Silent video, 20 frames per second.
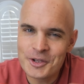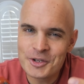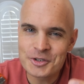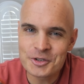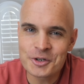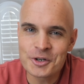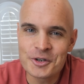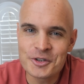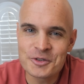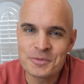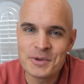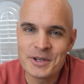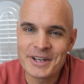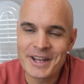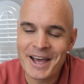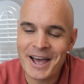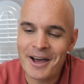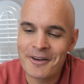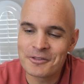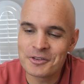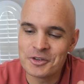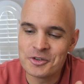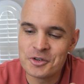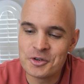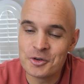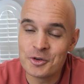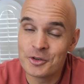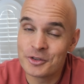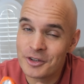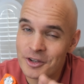this hurts me to have to
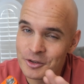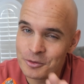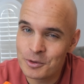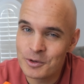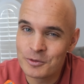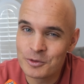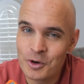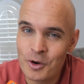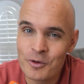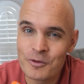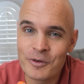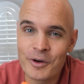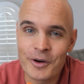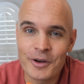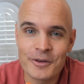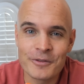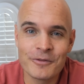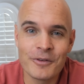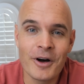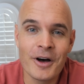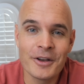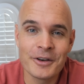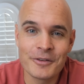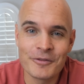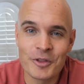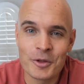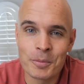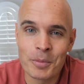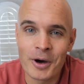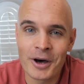do since we've grown very fond
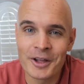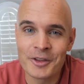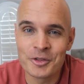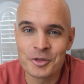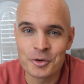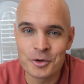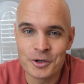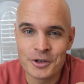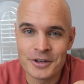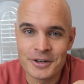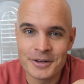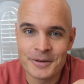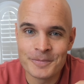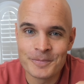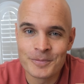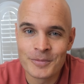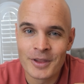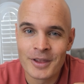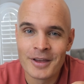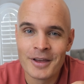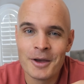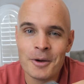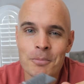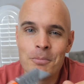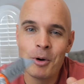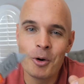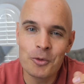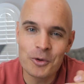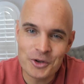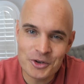of the Pod 3,
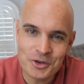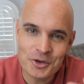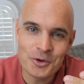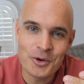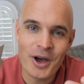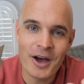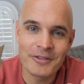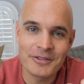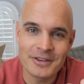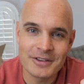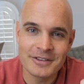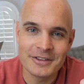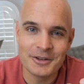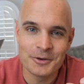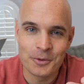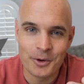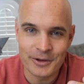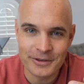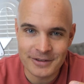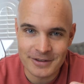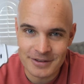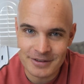but we do have to see what's